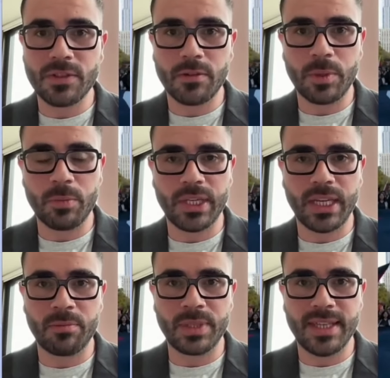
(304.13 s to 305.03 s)
the lives of people
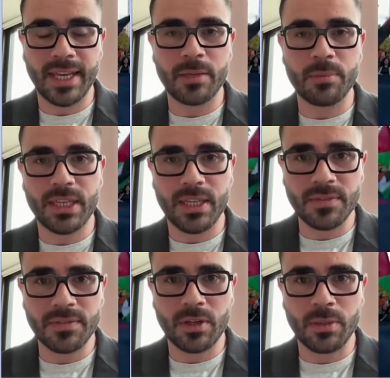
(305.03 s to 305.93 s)
that have been taken
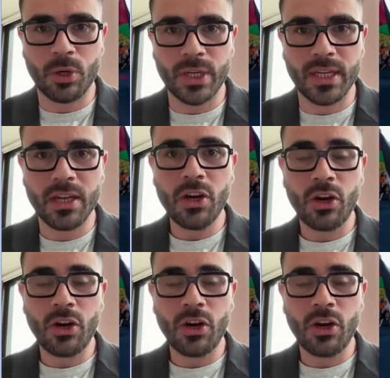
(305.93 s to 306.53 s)
because of the reporting